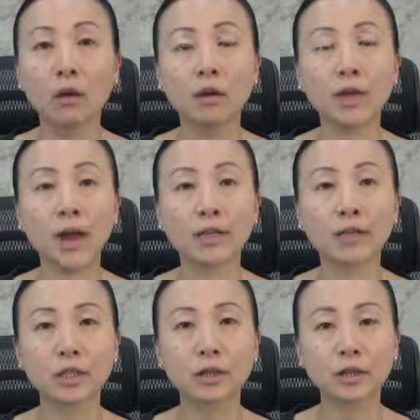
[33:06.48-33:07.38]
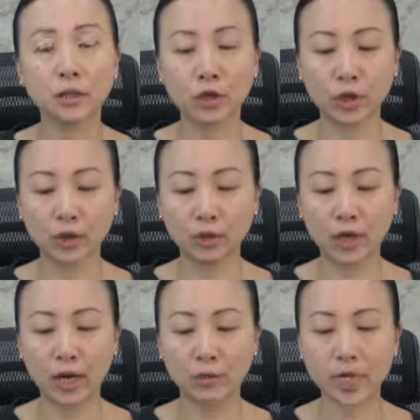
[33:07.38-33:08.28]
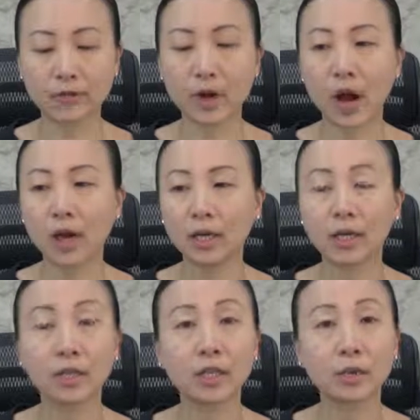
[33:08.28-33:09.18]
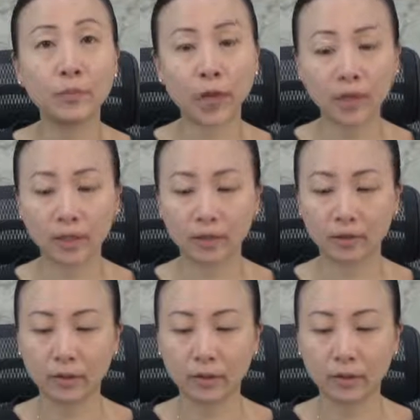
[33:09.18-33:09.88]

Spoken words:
Next, look at the journal names I've highlighted in pink.